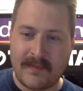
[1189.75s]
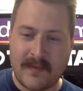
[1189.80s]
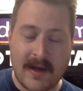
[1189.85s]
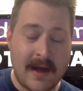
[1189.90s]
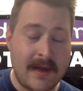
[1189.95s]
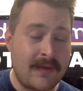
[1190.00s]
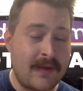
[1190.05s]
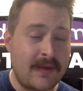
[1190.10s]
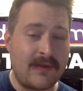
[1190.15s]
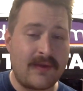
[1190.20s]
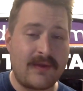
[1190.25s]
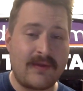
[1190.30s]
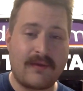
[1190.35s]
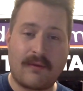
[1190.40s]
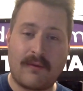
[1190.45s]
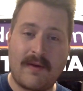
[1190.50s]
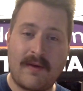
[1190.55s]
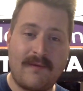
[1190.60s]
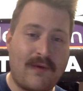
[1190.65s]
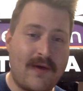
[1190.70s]
And then the
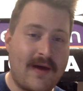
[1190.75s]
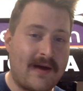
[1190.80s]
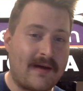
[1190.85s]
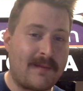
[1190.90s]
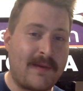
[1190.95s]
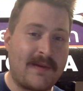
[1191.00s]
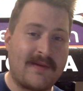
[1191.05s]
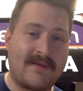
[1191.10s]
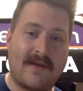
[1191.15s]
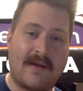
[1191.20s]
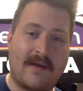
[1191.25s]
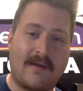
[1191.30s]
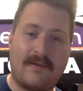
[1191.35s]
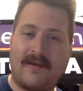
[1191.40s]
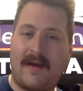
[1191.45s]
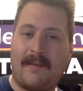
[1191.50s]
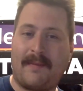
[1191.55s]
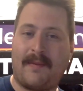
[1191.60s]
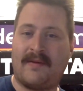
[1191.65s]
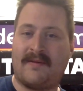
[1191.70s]
green flag pit cycles
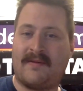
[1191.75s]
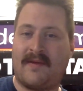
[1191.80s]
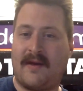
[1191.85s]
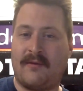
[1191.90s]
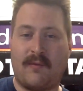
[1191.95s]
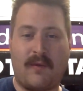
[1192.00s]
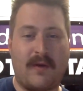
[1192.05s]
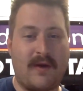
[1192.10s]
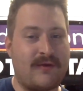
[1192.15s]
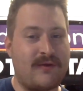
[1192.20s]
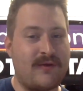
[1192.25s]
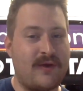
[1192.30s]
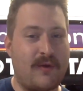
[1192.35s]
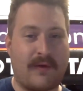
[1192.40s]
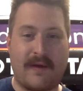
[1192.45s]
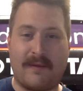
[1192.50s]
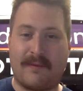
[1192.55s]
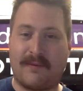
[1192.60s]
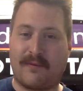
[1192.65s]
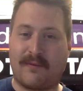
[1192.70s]
happened in stage one, and Joe
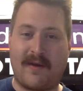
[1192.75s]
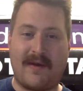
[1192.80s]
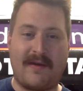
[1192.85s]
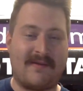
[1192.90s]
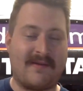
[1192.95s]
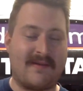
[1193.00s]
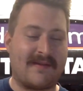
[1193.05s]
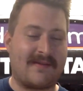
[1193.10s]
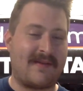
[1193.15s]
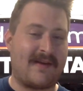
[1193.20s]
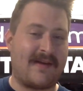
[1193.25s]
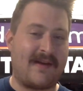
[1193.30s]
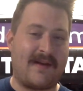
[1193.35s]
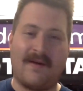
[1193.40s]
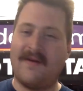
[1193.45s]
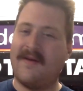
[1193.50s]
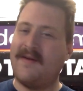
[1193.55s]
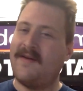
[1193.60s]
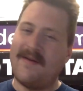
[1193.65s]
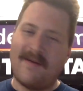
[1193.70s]
Gibbs Racing said,
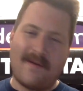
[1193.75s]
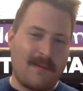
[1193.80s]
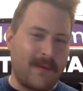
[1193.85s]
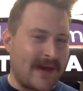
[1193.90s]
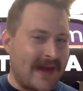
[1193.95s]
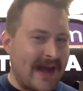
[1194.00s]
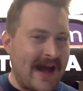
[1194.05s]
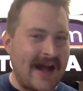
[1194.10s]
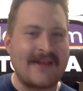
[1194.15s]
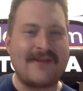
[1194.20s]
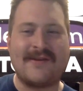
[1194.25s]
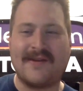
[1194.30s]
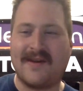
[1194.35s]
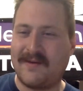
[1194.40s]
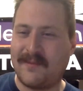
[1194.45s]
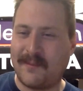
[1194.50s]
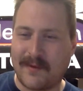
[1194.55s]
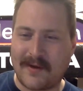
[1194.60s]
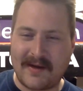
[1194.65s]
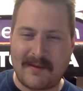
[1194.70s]
we got you.
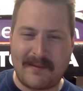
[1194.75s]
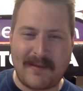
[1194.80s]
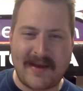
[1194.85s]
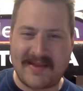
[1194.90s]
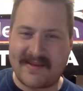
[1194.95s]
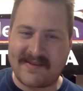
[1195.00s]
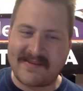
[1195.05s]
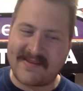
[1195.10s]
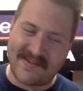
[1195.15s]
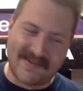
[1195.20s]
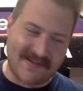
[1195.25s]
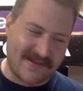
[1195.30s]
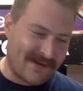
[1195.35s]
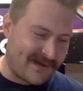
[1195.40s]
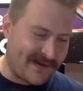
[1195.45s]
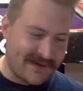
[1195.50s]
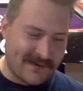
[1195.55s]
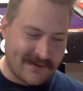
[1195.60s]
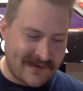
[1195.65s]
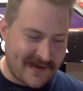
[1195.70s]
We're going to make this a
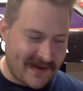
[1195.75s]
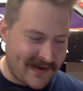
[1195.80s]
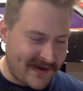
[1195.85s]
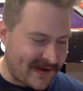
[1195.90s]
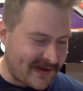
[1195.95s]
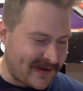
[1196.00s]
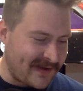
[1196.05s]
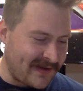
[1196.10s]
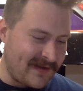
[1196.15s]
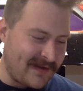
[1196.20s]
little entertaining.